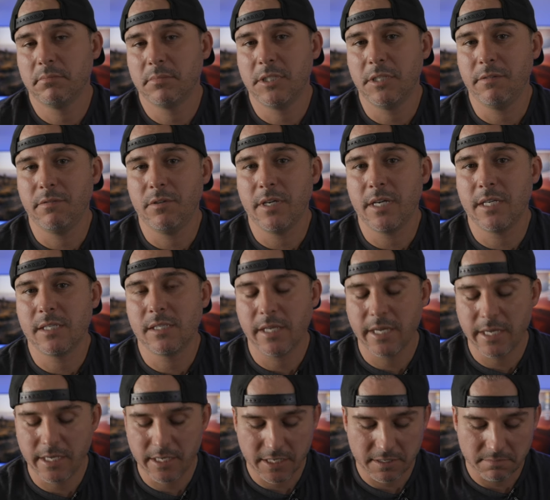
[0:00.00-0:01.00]
See if you guys
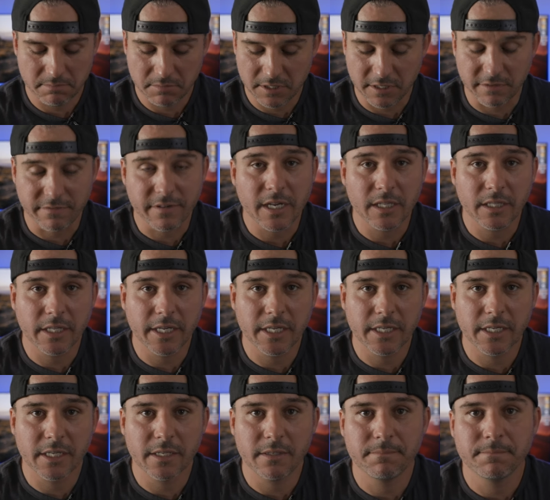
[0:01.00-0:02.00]
like it, see if I
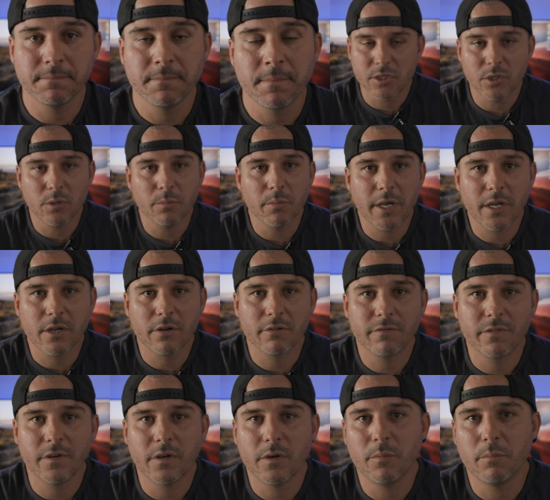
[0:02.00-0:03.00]
like it. This new
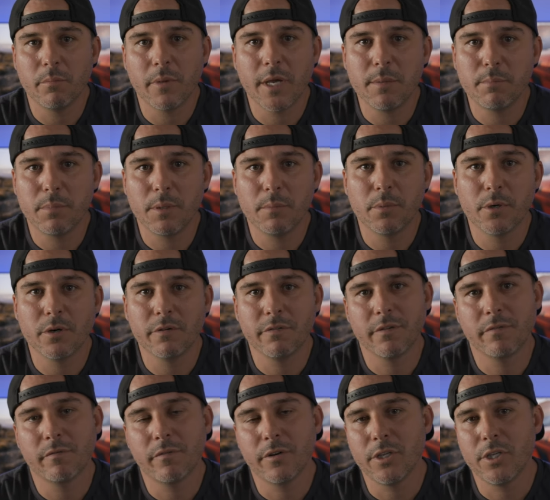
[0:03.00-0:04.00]
microphone might be
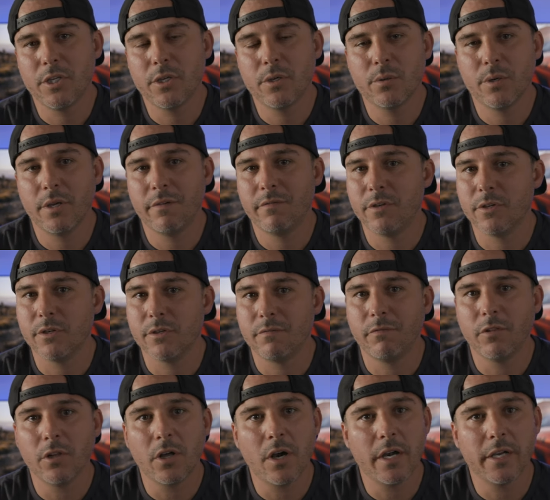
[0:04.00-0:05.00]
perfect for you if you're
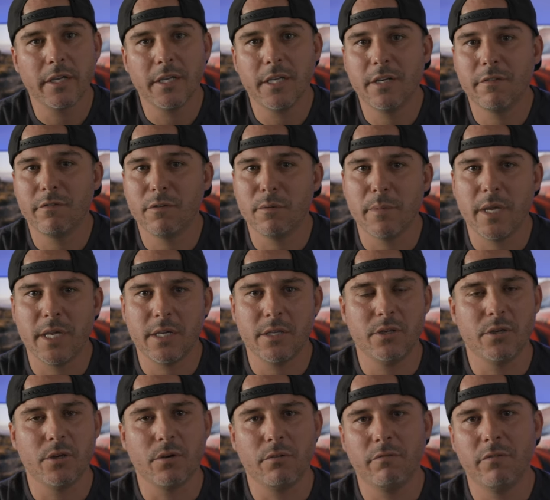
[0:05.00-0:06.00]
vlogging, if you're
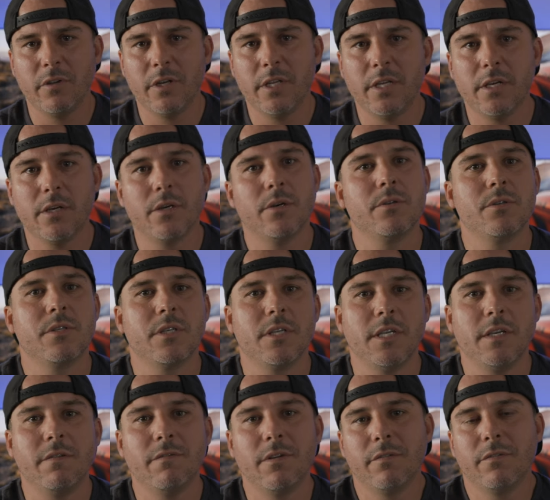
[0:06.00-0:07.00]
making your own videos,
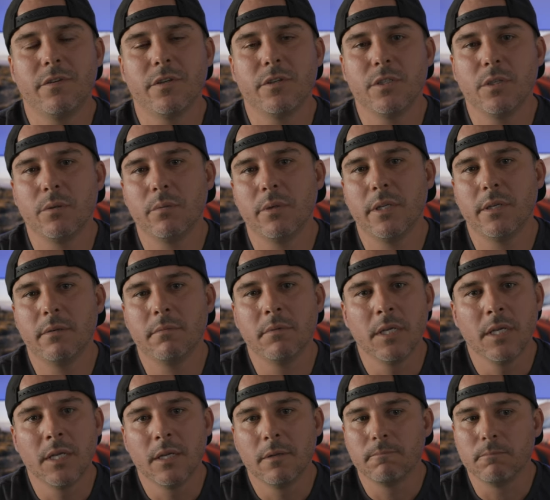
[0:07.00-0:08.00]
even if you're doing
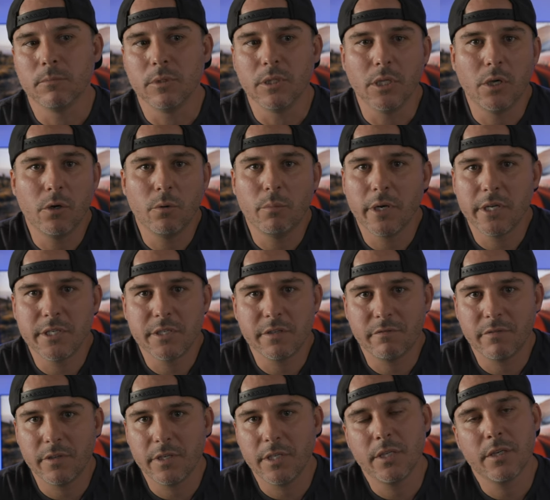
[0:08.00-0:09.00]
low
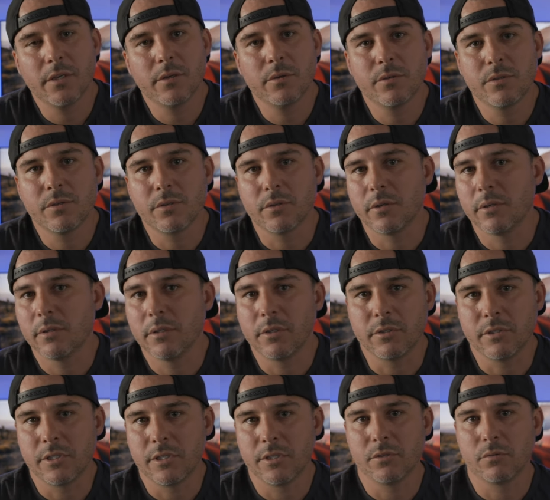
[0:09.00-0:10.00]
budget videos or
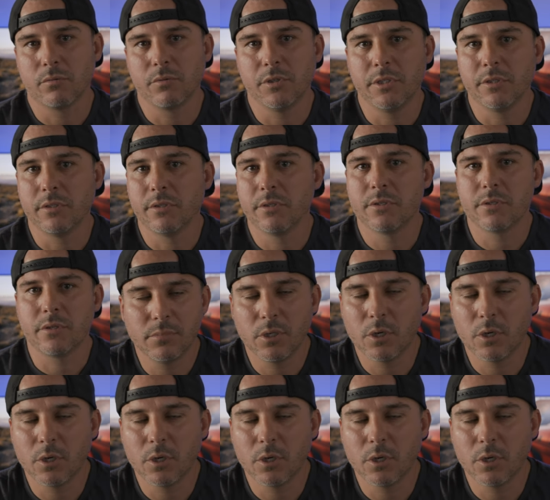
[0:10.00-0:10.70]
little sizzle reels,